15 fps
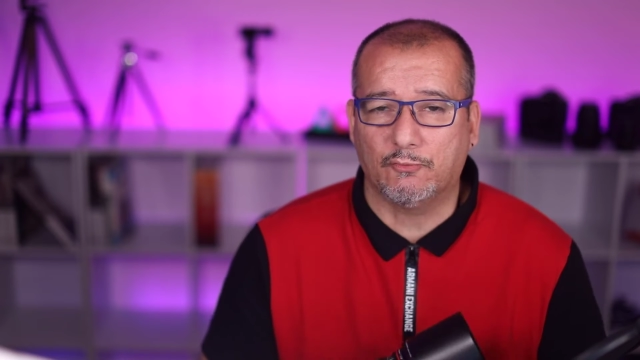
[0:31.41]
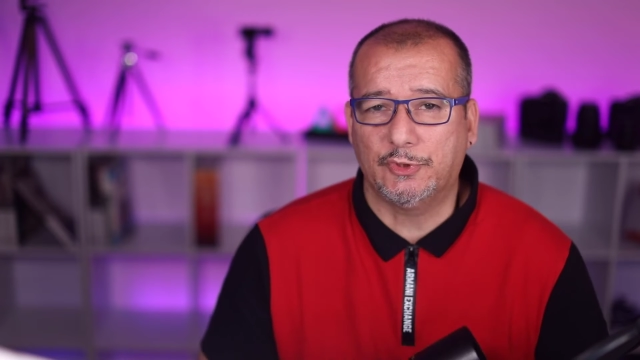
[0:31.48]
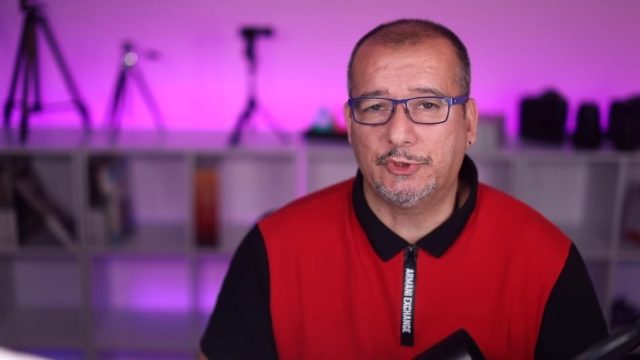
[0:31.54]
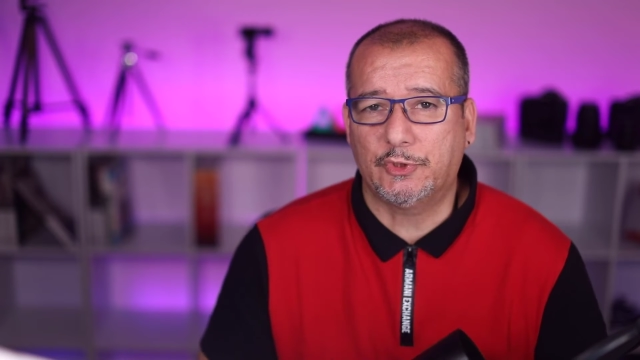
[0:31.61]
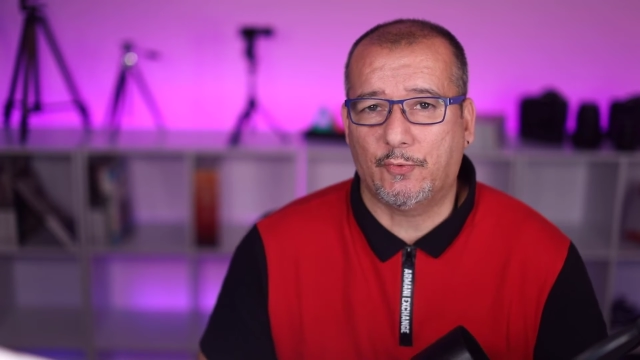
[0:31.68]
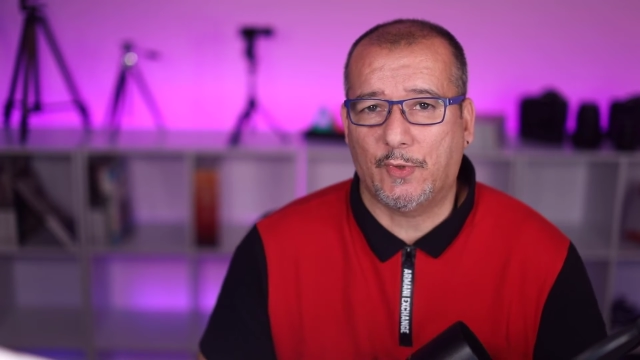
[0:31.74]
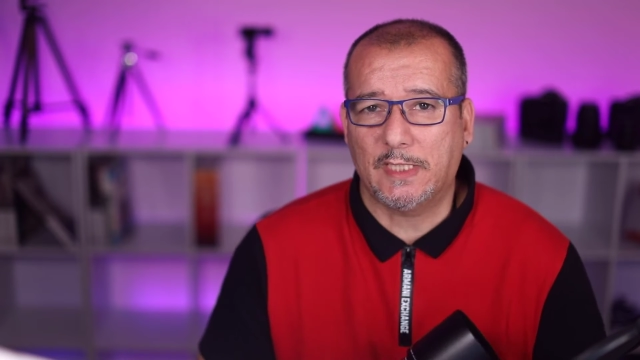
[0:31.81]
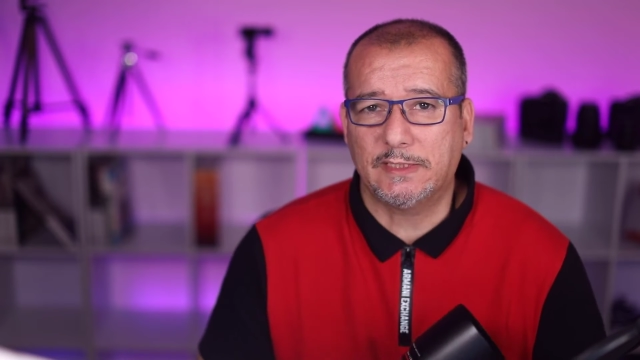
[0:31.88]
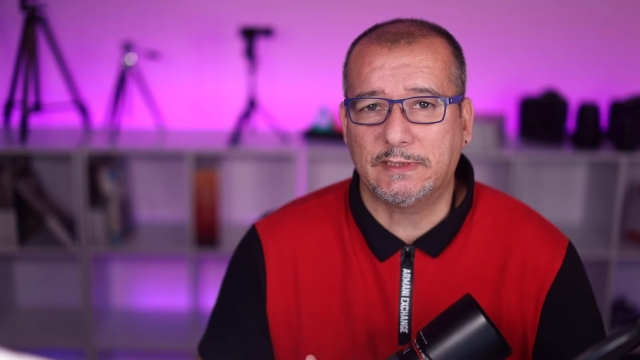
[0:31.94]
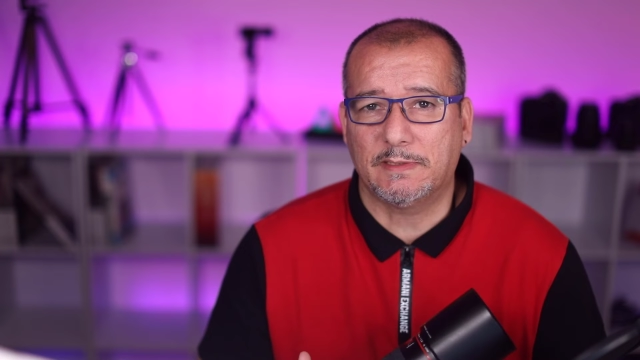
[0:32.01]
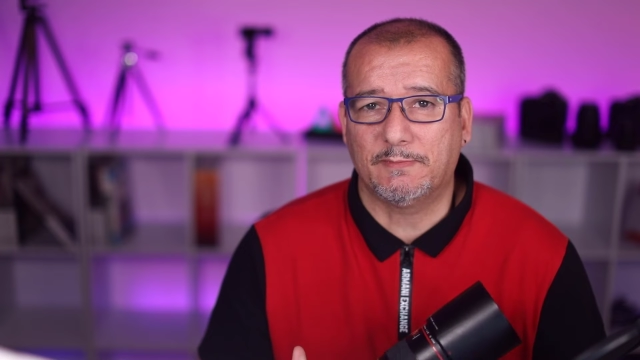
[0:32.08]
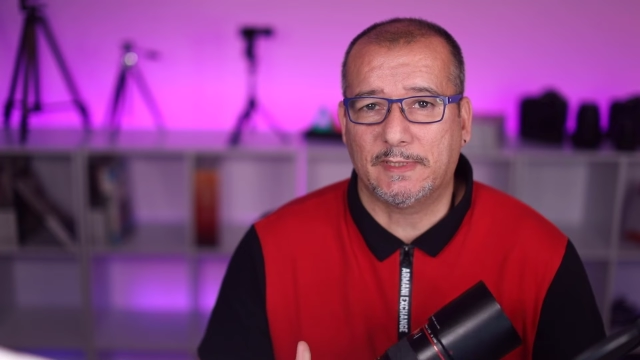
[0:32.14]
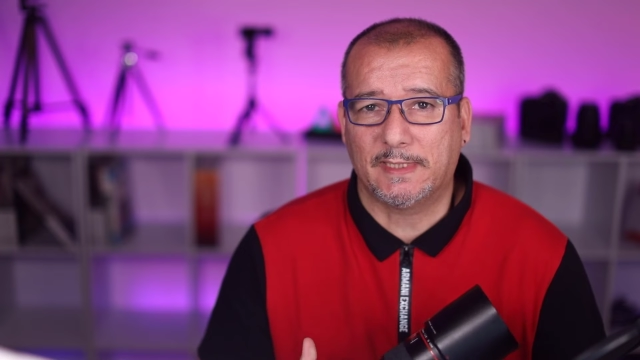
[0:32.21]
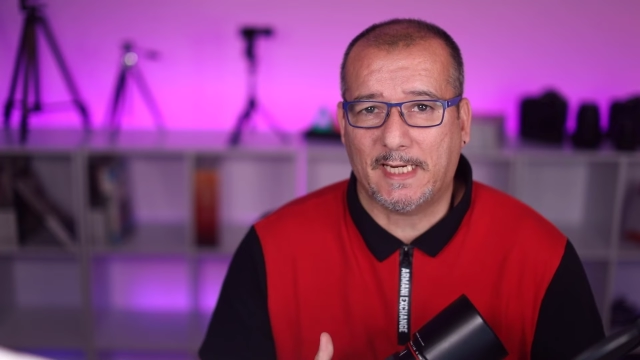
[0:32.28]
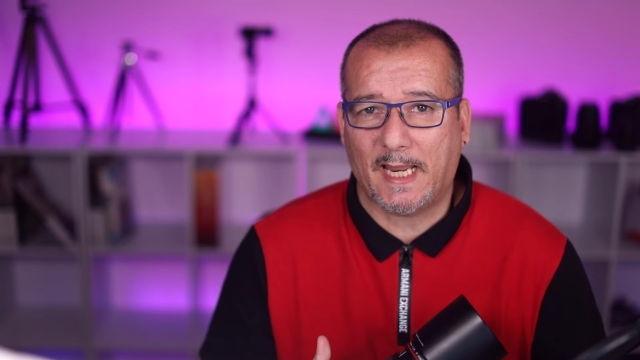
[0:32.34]
which creates
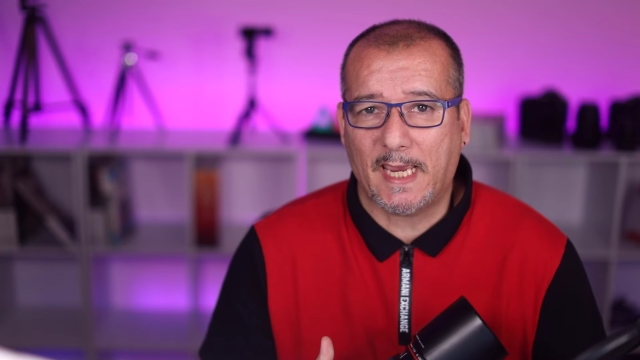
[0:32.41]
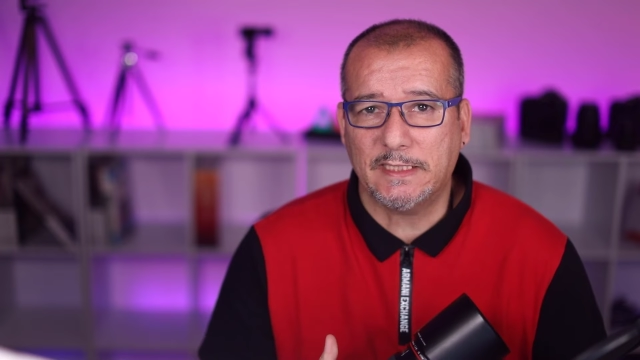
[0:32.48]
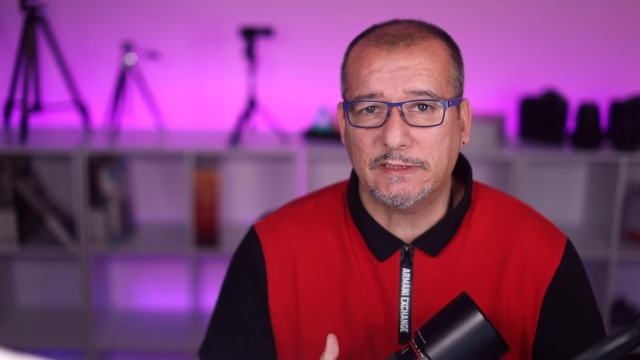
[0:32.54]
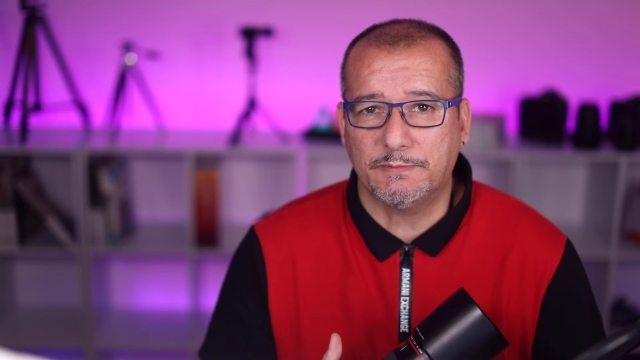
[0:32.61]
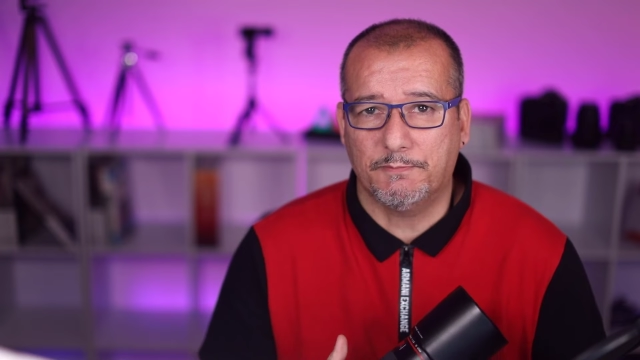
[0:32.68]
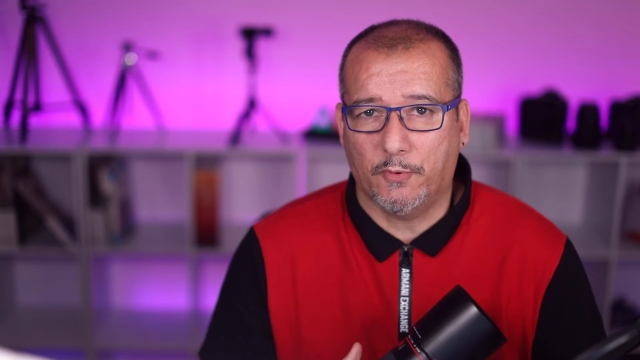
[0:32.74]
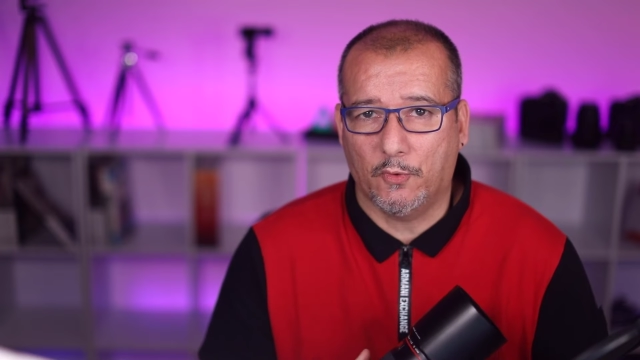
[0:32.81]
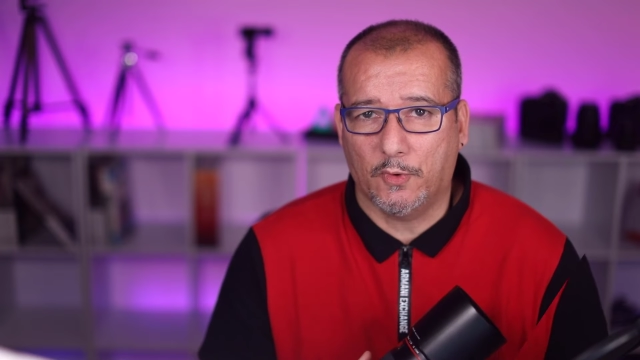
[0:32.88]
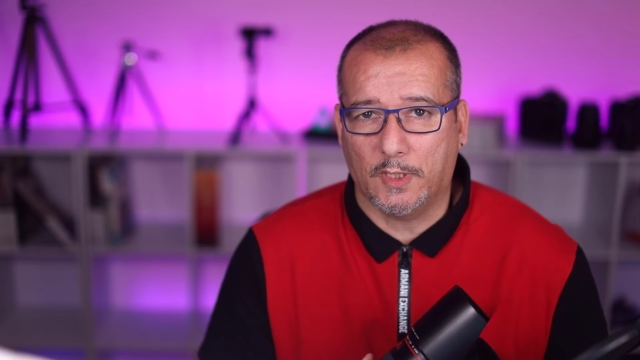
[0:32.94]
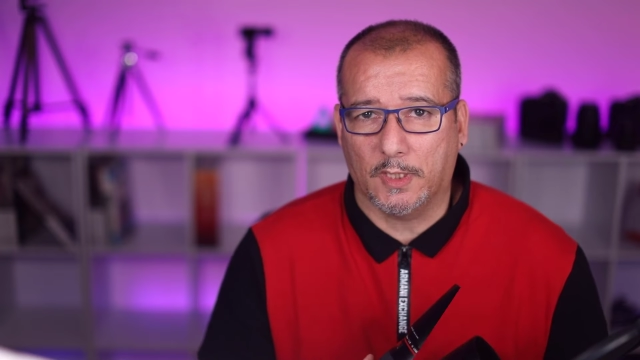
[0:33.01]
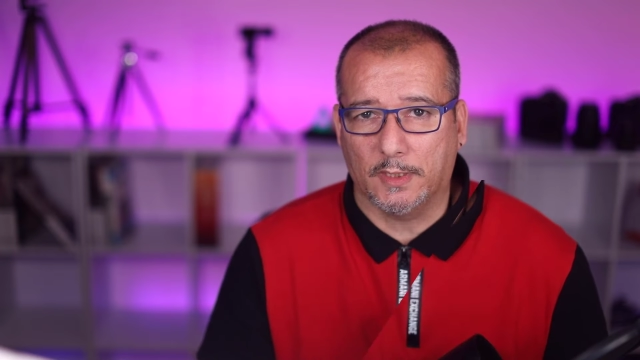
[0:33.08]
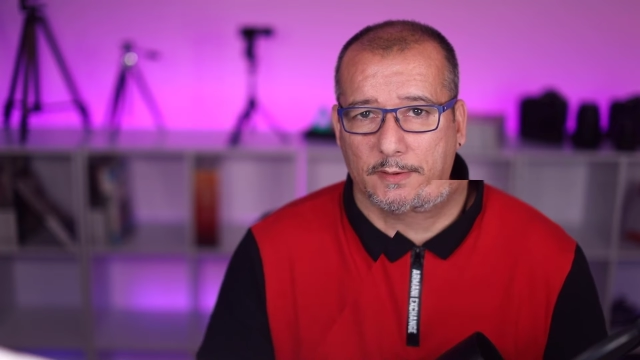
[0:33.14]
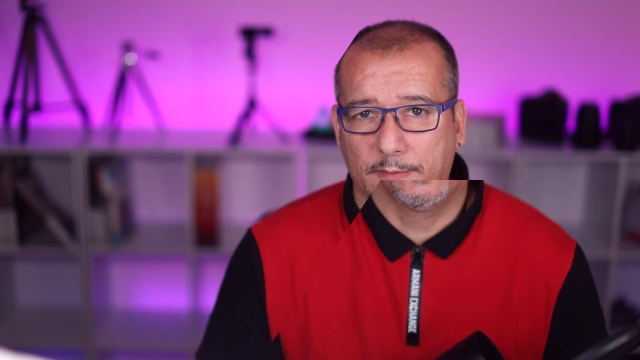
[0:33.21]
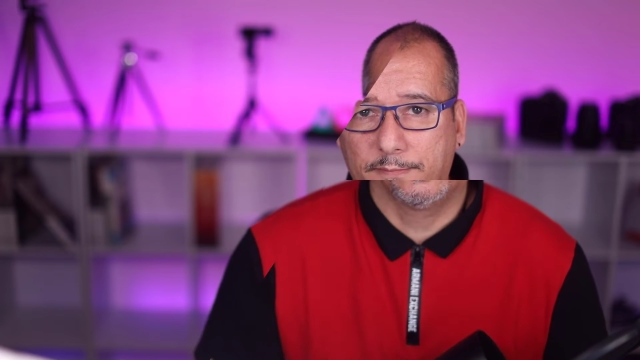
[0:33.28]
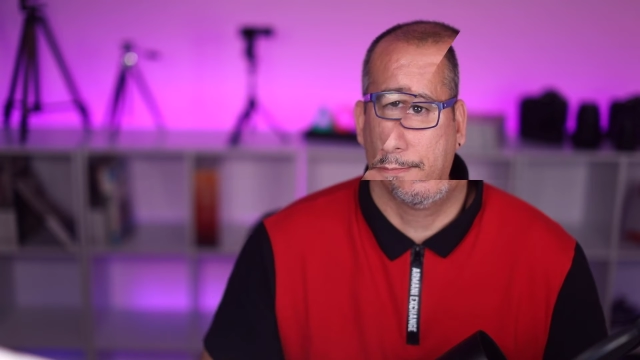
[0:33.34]
some nice bokeh.